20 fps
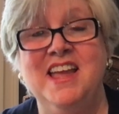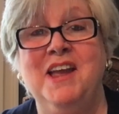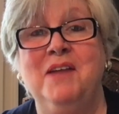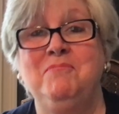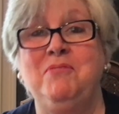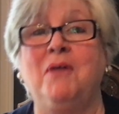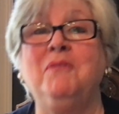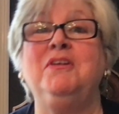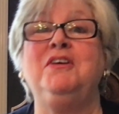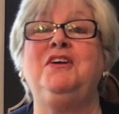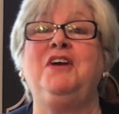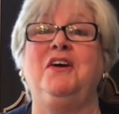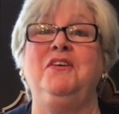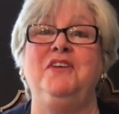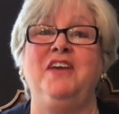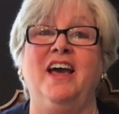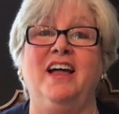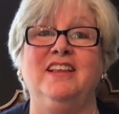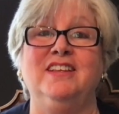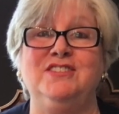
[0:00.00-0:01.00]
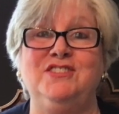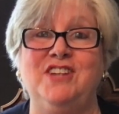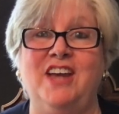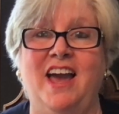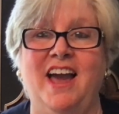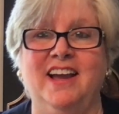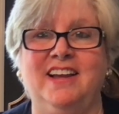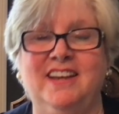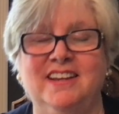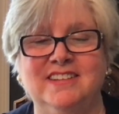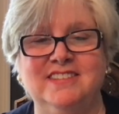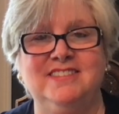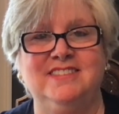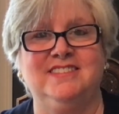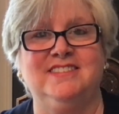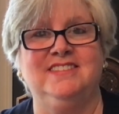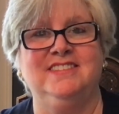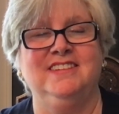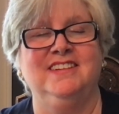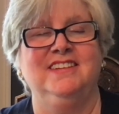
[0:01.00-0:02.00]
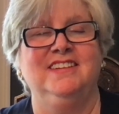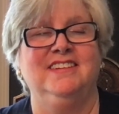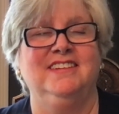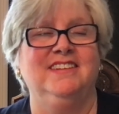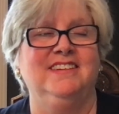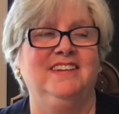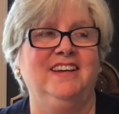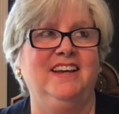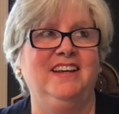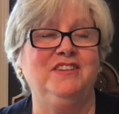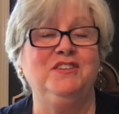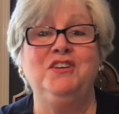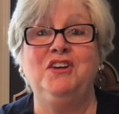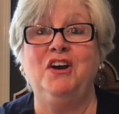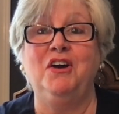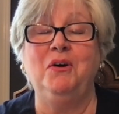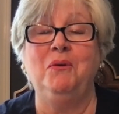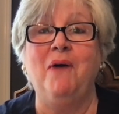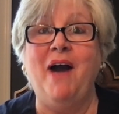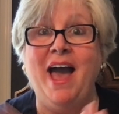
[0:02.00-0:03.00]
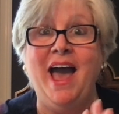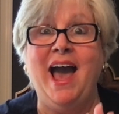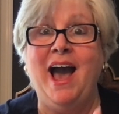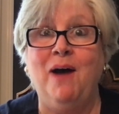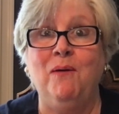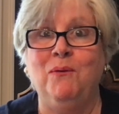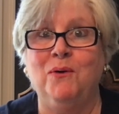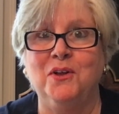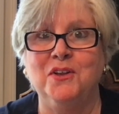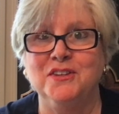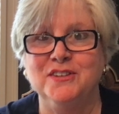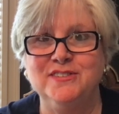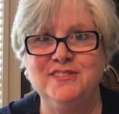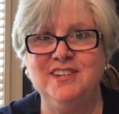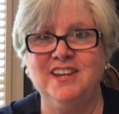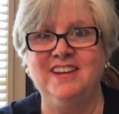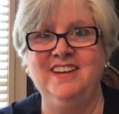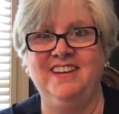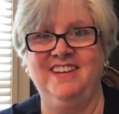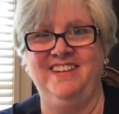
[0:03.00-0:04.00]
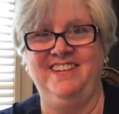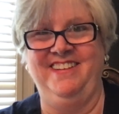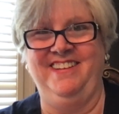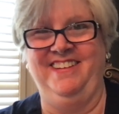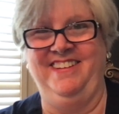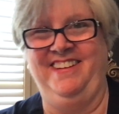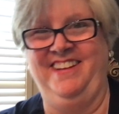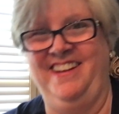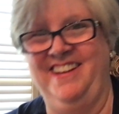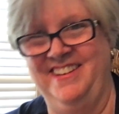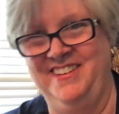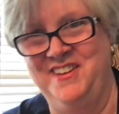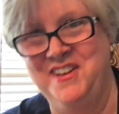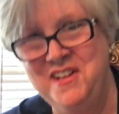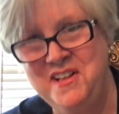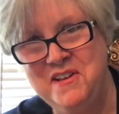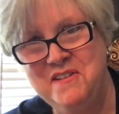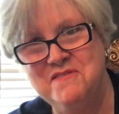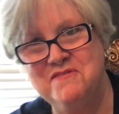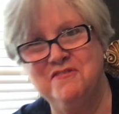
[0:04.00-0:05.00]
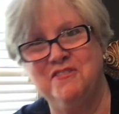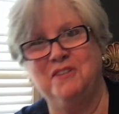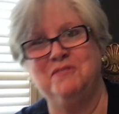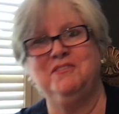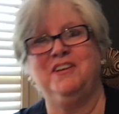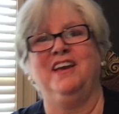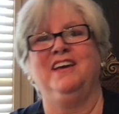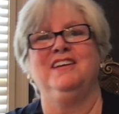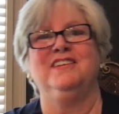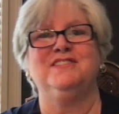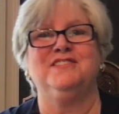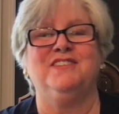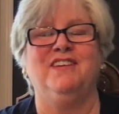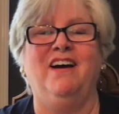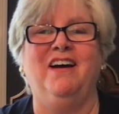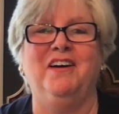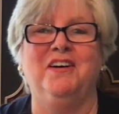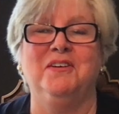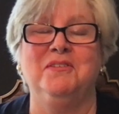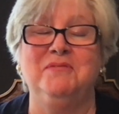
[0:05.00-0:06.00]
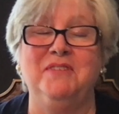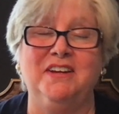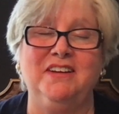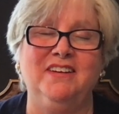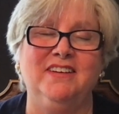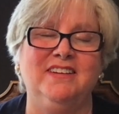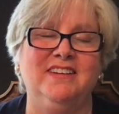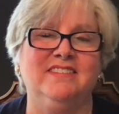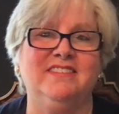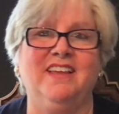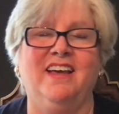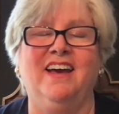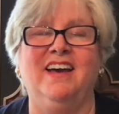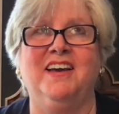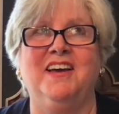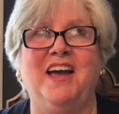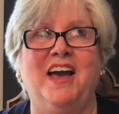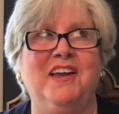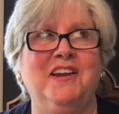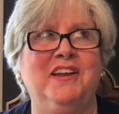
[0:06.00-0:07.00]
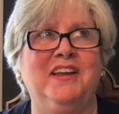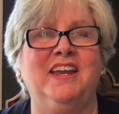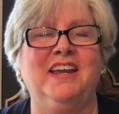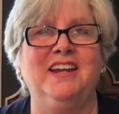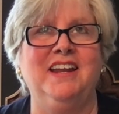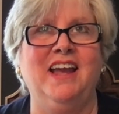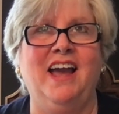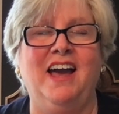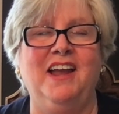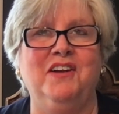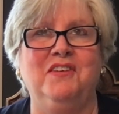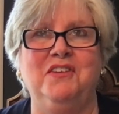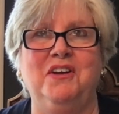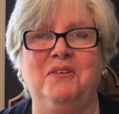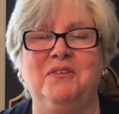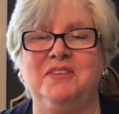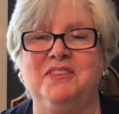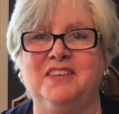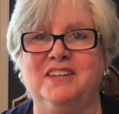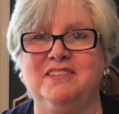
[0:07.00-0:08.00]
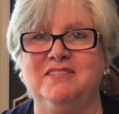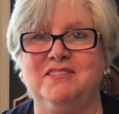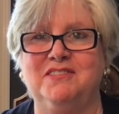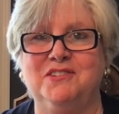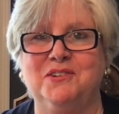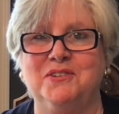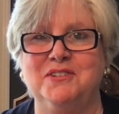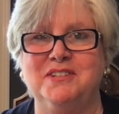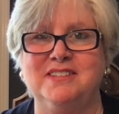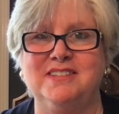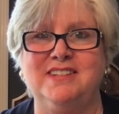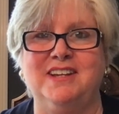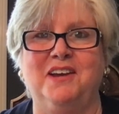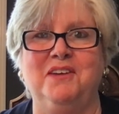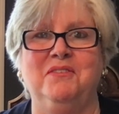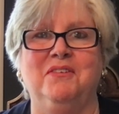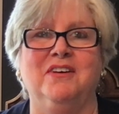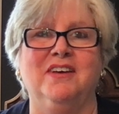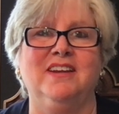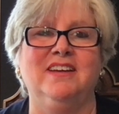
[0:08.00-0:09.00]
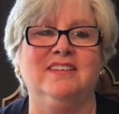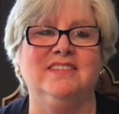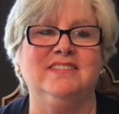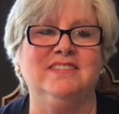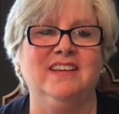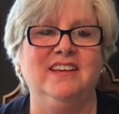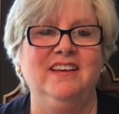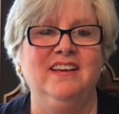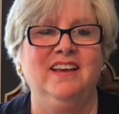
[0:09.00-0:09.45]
Probably go Yellow Jackets and go Owls from Kennesaw. Oh my goodness. I don't know what the Georgia State one is.